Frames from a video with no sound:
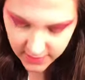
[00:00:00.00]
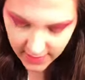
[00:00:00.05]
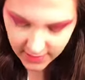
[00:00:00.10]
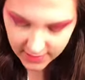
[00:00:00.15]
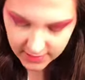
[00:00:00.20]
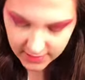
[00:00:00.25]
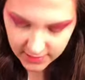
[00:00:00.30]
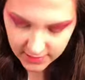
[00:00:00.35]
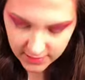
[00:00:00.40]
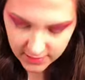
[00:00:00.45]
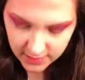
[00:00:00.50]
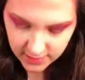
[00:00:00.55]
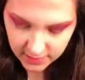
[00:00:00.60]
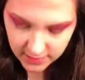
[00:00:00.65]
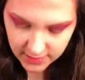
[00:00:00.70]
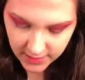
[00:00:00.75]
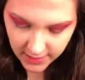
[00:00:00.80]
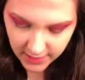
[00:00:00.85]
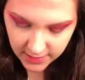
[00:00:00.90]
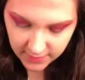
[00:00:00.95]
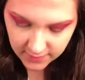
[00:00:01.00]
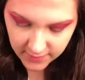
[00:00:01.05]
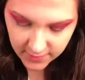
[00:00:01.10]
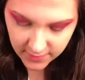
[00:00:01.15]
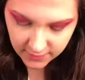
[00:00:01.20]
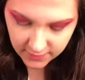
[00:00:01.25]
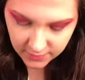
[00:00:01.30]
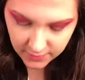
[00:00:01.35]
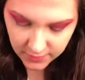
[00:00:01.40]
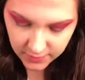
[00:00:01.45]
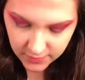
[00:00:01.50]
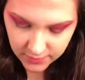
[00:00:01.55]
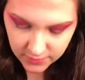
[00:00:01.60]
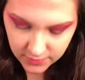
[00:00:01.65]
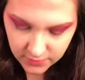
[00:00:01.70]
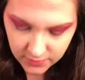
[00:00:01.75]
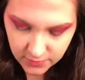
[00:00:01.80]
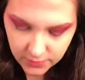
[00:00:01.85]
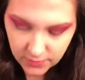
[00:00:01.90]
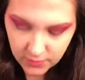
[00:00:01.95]
It has a little tiny bit of
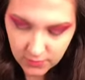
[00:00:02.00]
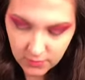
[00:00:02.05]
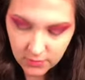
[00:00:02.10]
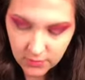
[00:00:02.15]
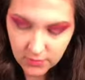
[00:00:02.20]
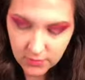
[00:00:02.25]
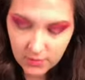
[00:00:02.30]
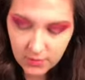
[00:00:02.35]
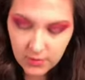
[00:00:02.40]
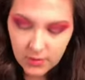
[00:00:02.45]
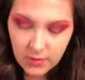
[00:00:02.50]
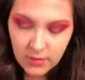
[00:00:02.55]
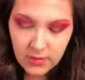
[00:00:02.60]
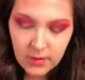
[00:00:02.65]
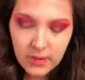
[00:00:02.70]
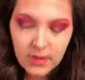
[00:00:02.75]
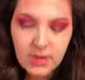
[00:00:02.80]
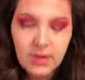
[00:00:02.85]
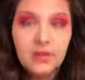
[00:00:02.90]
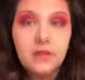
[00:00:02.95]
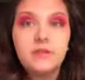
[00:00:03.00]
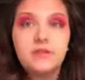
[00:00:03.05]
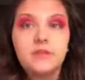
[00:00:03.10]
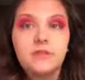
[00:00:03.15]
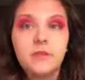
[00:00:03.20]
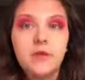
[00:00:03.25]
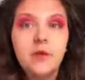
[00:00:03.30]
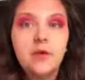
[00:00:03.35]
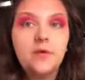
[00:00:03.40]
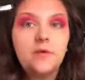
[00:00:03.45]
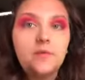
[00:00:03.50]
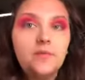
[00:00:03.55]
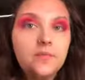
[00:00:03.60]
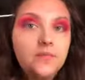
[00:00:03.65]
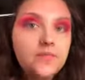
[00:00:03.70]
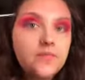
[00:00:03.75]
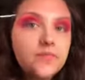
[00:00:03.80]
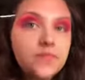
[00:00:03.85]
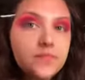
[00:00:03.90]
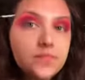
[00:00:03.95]
blue in it as well.
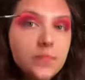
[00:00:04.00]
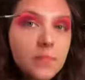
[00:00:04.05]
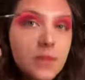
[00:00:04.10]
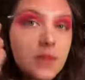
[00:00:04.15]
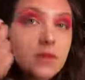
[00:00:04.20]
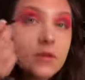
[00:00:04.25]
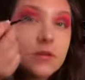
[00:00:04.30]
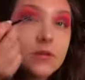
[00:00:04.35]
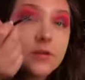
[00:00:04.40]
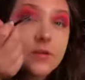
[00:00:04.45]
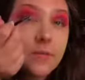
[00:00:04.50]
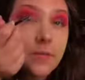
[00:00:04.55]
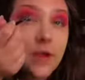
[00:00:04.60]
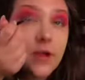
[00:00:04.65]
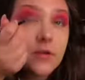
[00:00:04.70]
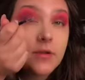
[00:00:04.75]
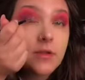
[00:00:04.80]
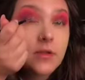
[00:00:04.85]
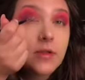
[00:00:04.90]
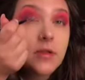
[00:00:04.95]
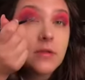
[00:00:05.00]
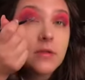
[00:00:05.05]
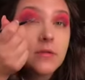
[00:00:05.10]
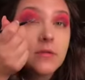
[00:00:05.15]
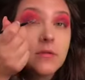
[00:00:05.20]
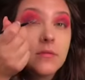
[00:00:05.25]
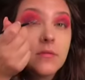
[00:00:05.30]
Just barely.